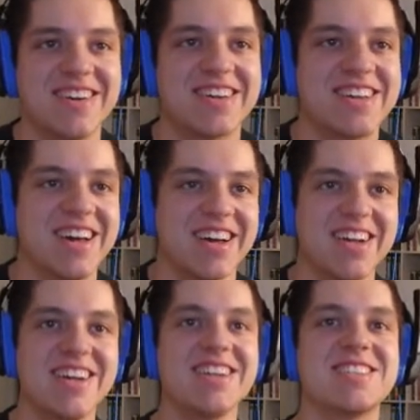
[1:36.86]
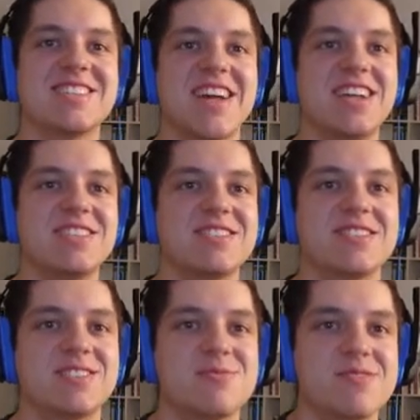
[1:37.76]
okay. The answer
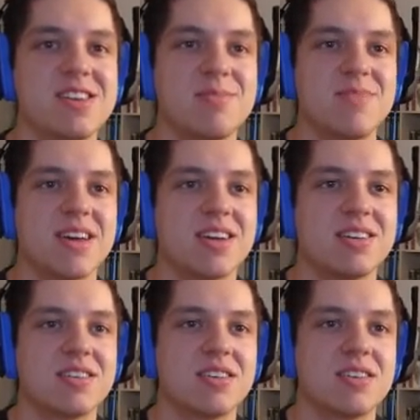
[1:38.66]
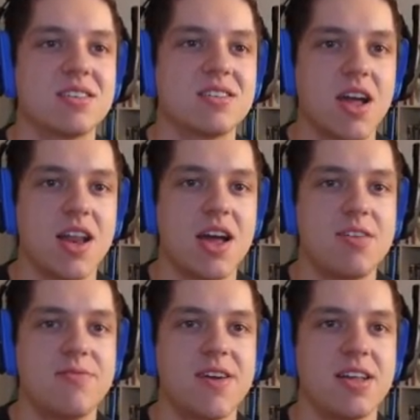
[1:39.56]
is really big. An
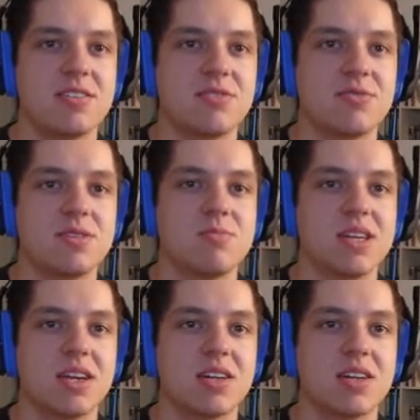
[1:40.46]
elephant is really big.